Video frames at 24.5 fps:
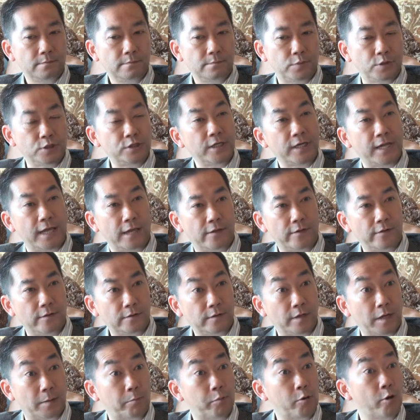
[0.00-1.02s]
put together
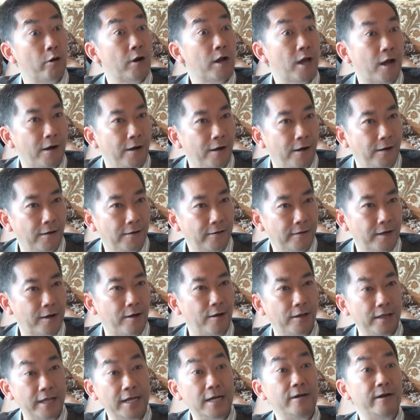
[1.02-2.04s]
the protocol. They
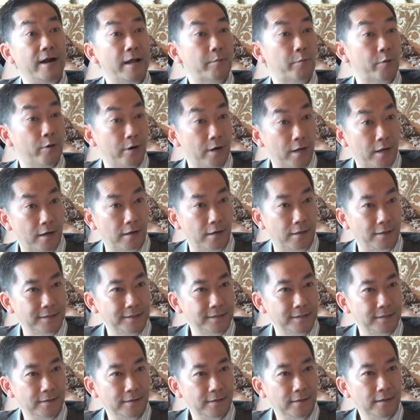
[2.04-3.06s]
call internet
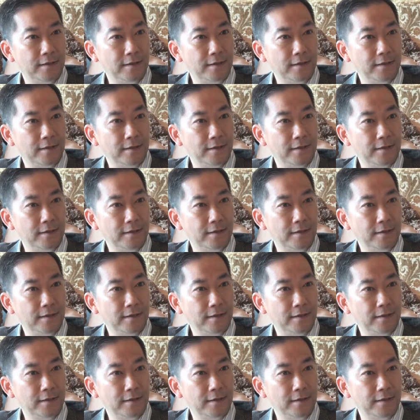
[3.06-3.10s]
protocols,